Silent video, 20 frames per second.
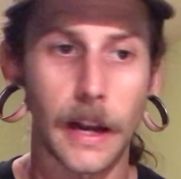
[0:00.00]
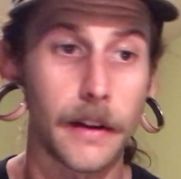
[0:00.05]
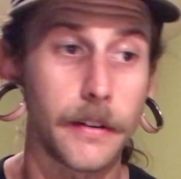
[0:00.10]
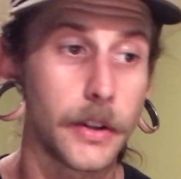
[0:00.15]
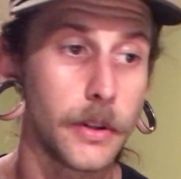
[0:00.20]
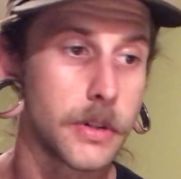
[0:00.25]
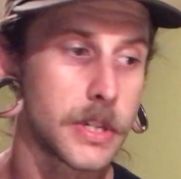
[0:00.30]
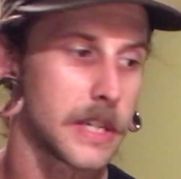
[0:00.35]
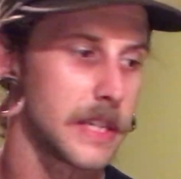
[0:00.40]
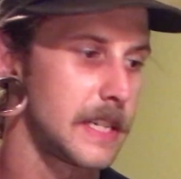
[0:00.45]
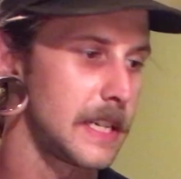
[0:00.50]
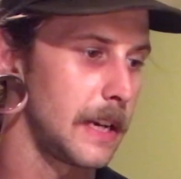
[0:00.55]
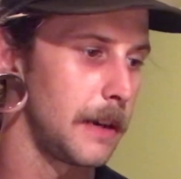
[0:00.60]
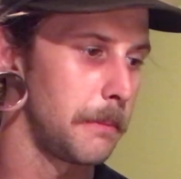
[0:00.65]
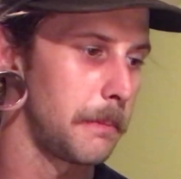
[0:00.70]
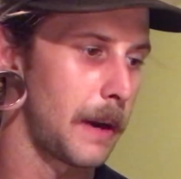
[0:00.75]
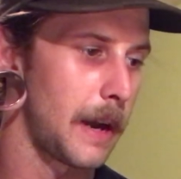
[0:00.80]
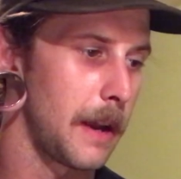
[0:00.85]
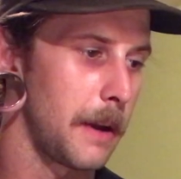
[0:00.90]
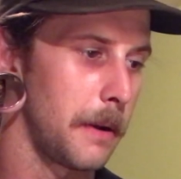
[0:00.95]
I used to
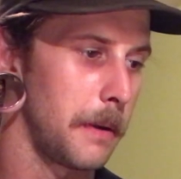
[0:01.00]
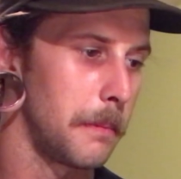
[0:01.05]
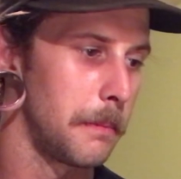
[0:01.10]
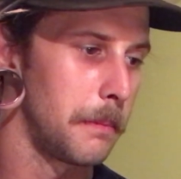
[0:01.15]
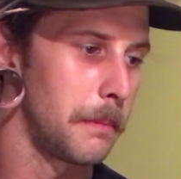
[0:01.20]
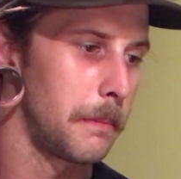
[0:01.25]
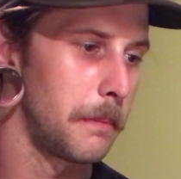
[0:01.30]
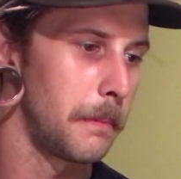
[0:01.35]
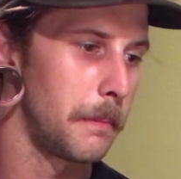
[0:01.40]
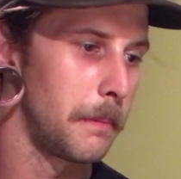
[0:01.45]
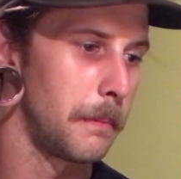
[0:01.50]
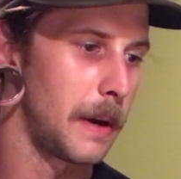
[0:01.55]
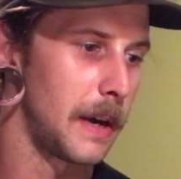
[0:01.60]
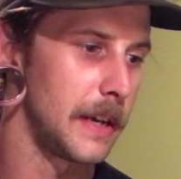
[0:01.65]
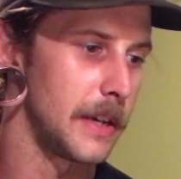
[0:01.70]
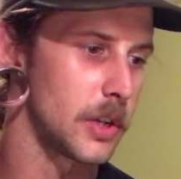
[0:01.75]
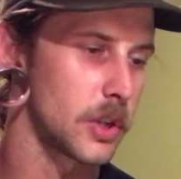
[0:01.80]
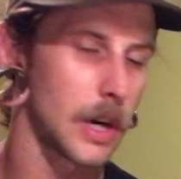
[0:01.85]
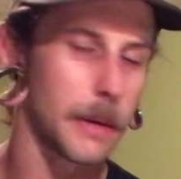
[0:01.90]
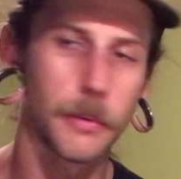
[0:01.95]
tip
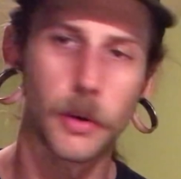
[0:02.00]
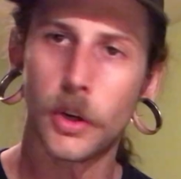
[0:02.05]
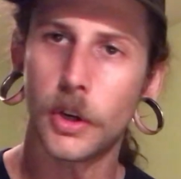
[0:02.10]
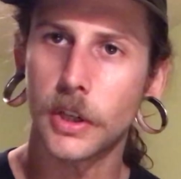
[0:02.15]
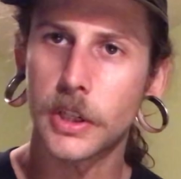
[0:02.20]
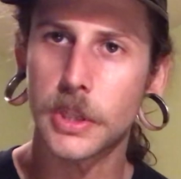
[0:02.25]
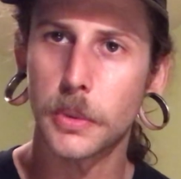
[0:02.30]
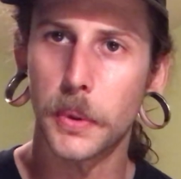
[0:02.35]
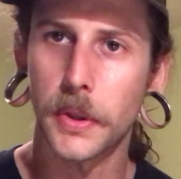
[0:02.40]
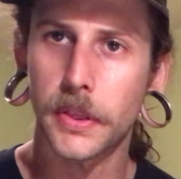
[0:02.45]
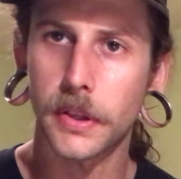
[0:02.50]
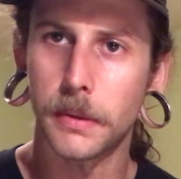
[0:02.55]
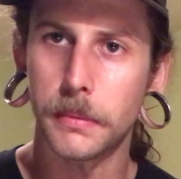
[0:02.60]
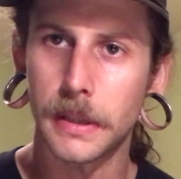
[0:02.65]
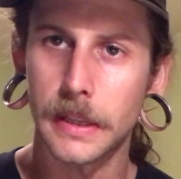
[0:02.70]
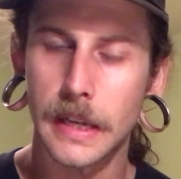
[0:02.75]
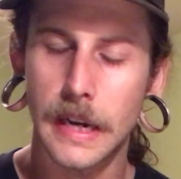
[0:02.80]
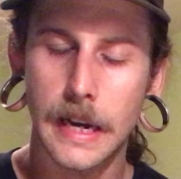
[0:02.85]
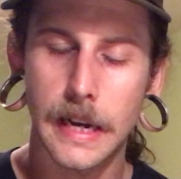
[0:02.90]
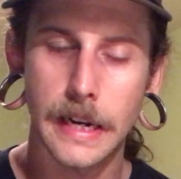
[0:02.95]
my treble hooks with them
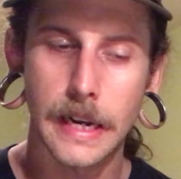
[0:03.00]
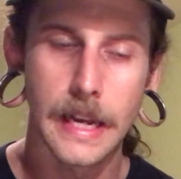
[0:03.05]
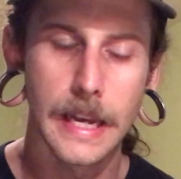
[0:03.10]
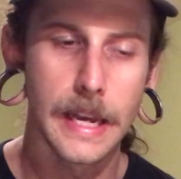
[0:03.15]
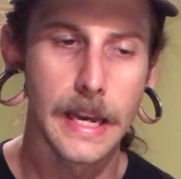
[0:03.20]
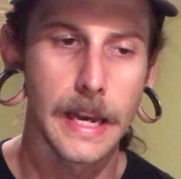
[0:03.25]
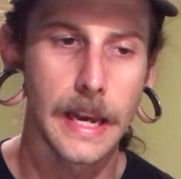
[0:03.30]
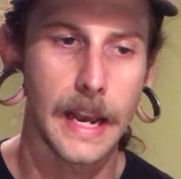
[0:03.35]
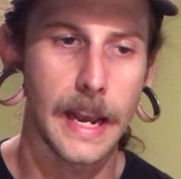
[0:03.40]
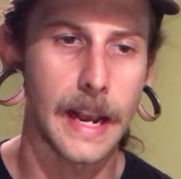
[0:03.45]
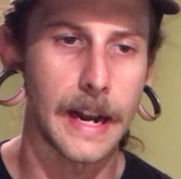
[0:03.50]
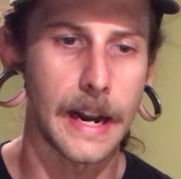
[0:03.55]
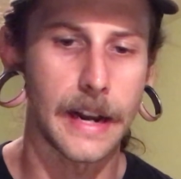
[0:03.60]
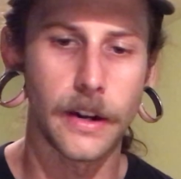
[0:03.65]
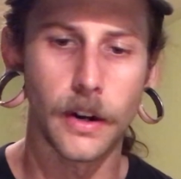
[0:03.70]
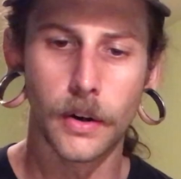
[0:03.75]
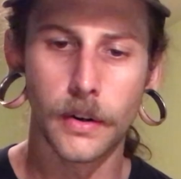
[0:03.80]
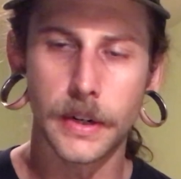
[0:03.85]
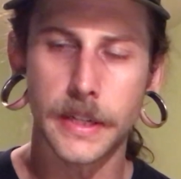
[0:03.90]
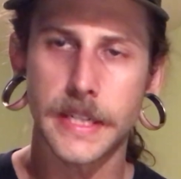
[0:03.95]
a lot, and I
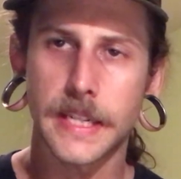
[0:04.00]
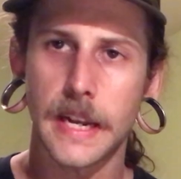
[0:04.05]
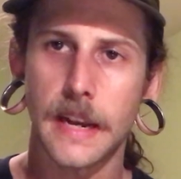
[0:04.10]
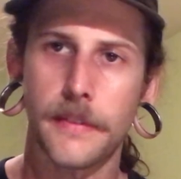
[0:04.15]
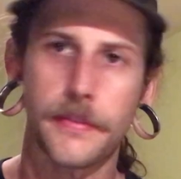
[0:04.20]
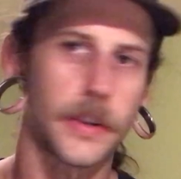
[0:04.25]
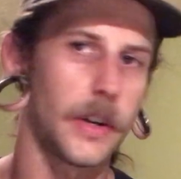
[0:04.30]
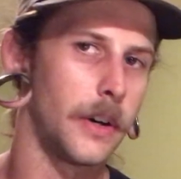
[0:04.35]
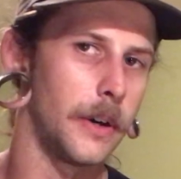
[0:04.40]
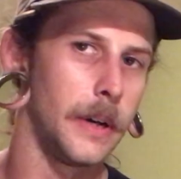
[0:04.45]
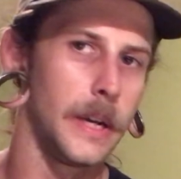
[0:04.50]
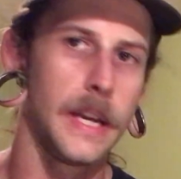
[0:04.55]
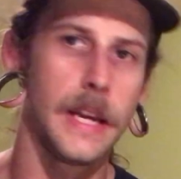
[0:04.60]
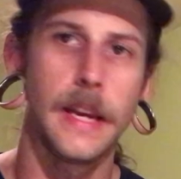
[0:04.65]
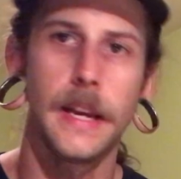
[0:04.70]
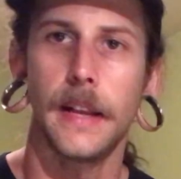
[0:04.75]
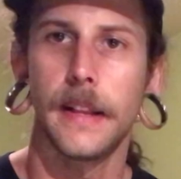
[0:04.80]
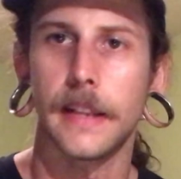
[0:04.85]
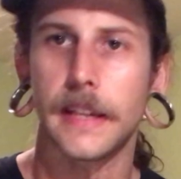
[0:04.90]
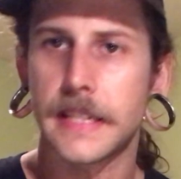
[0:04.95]
noticed after,
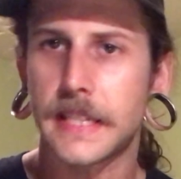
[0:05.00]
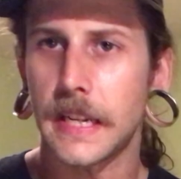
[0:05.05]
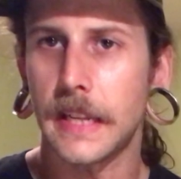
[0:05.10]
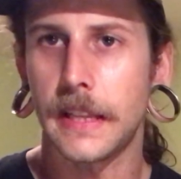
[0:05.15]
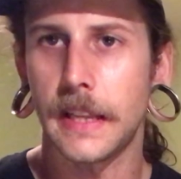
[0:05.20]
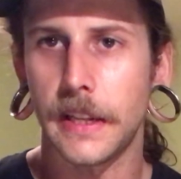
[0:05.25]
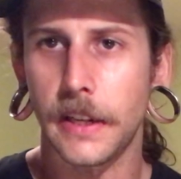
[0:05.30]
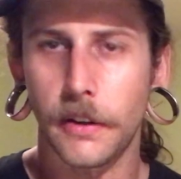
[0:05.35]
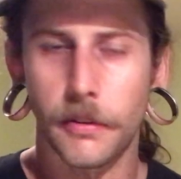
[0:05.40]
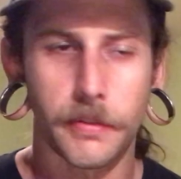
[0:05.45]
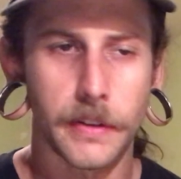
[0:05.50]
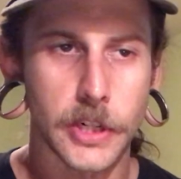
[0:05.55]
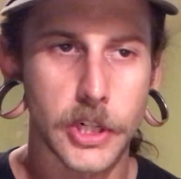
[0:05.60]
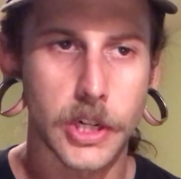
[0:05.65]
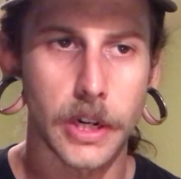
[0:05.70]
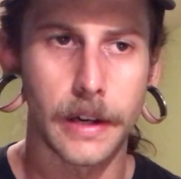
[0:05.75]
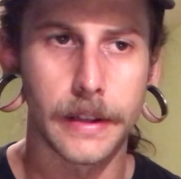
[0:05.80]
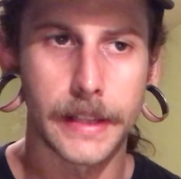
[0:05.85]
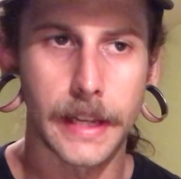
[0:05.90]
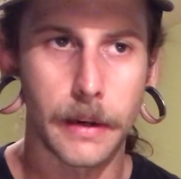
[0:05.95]
let's say that you
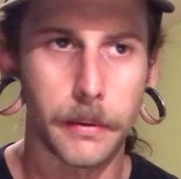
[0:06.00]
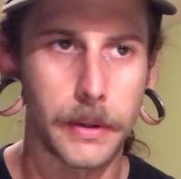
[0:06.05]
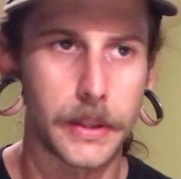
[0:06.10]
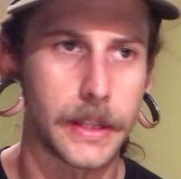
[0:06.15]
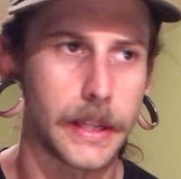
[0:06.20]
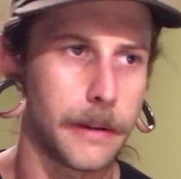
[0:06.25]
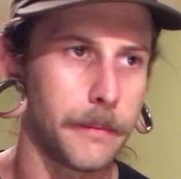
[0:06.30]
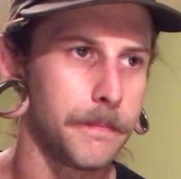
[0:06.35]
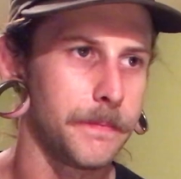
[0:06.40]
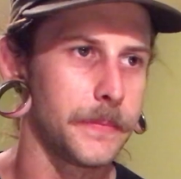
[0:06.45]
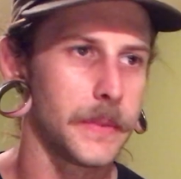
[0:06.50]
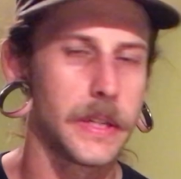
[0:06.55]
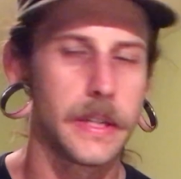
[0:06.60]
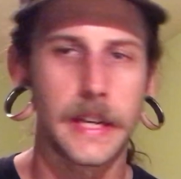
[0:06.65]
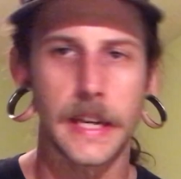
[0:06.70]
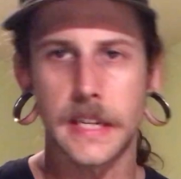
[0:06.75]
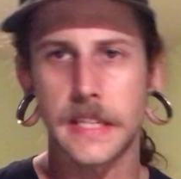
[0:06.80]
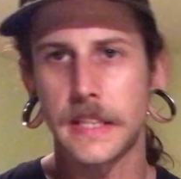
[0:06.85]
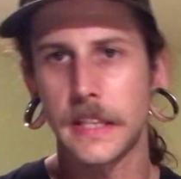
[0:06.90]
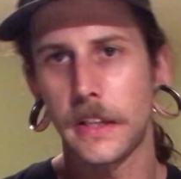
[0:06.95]
fished all day with it,
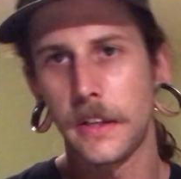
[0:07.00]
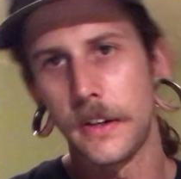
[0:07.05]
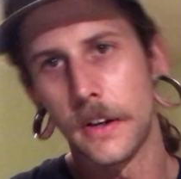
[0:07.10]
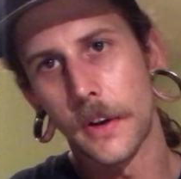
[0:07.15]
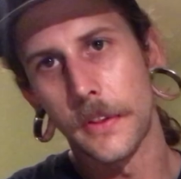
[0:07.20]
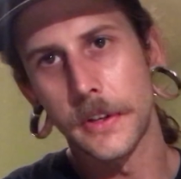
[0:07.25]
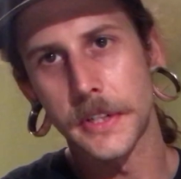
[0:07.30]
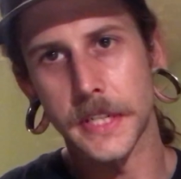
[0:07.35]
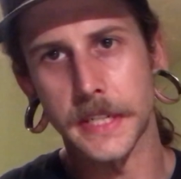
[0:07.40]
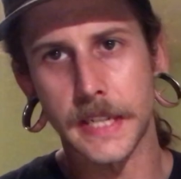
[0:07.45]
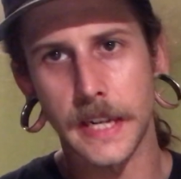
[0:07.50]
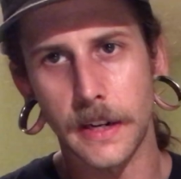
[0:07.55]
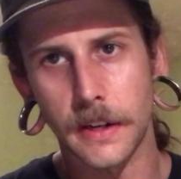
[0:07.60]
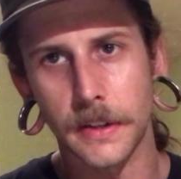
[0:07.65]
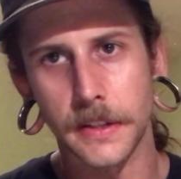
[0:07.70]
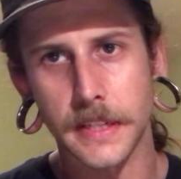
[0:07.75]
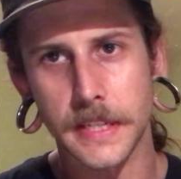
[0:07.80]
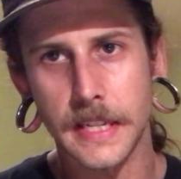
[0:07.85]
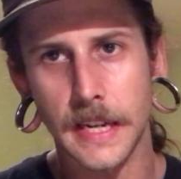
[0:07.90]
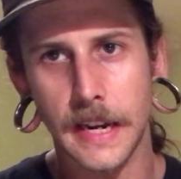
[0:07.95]
next thing you know there's a tear
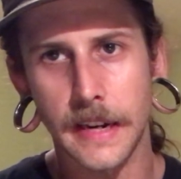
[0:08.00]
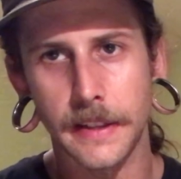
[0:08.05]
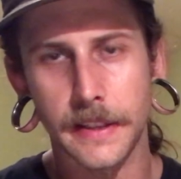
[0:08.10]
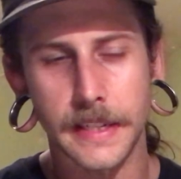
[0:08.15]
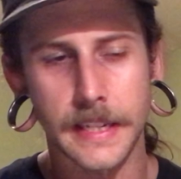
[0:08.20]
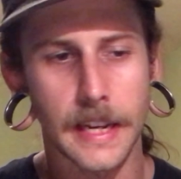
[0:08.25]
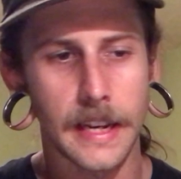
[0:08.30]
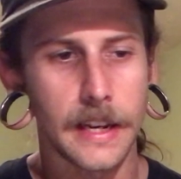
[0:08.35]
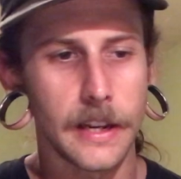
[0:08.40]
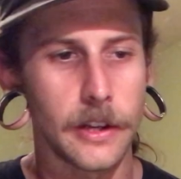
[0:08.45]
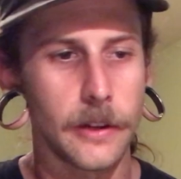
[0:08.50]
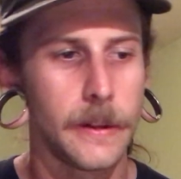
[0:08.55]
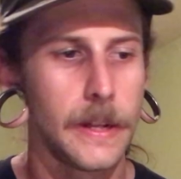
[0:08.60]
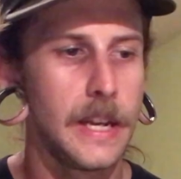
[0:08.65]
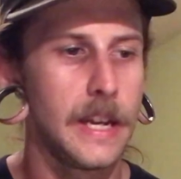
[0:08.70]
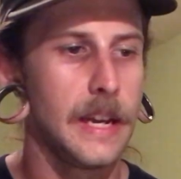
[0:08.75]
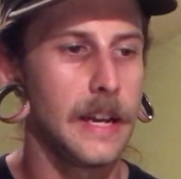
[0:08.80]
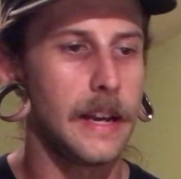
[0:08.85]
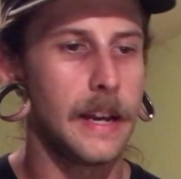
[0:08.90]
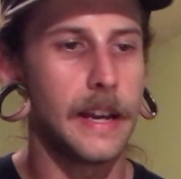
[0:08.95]
in the side of the tail
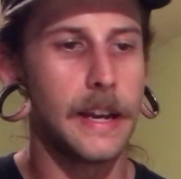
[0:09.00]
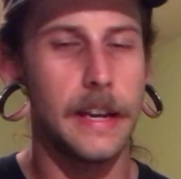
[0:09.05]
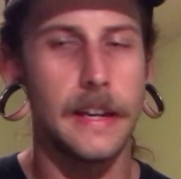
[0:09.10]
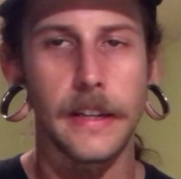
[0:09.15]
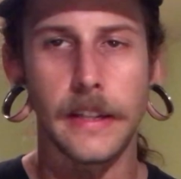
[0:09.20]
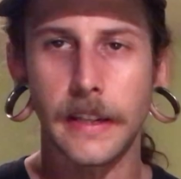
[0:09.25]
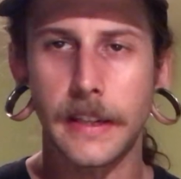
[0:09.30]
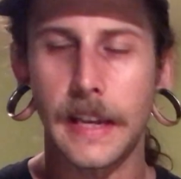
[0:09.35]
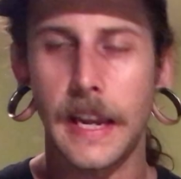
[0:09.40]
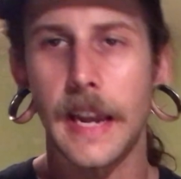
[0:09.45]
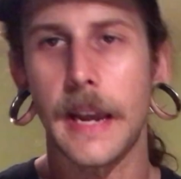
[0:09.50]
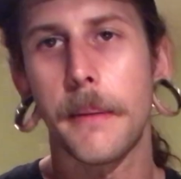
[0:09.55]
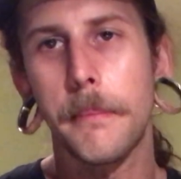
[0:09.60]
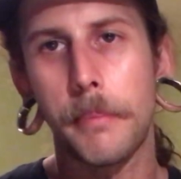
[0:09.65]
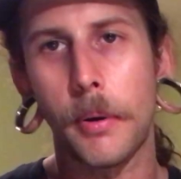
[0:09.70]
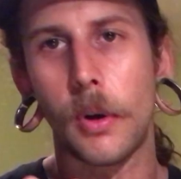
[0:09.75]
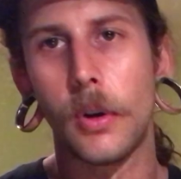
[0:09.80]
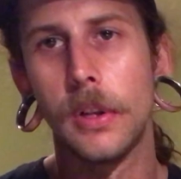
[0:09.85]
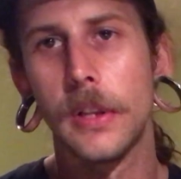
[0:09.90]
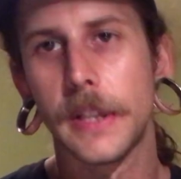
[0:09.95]
and you
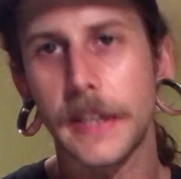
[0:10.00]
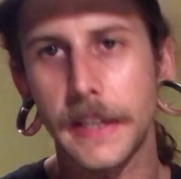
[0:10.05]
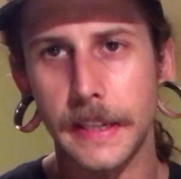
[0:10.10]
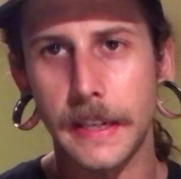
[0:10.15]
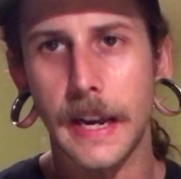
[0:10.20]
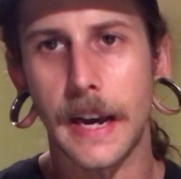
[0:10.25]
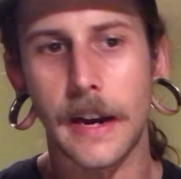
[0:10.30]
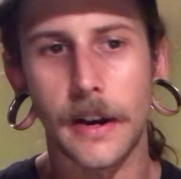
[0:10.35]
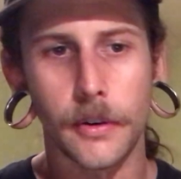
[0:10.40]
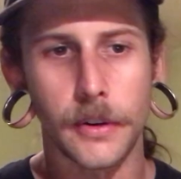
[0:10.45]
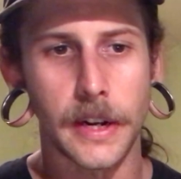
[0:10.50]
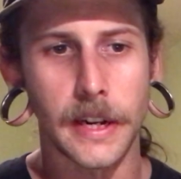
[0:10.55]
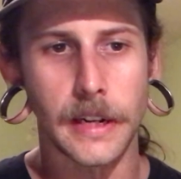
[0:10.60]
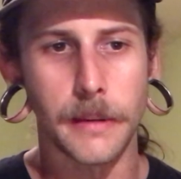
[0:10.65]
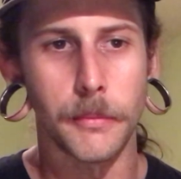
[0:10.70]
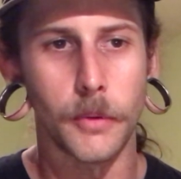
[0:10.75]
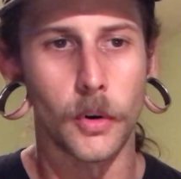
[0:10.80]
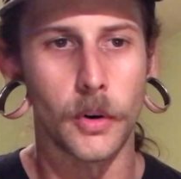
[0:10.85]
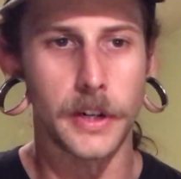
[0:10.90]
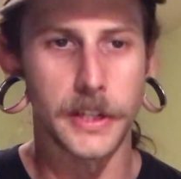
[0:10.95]
can't pull it down
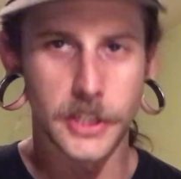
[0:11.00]
anymore.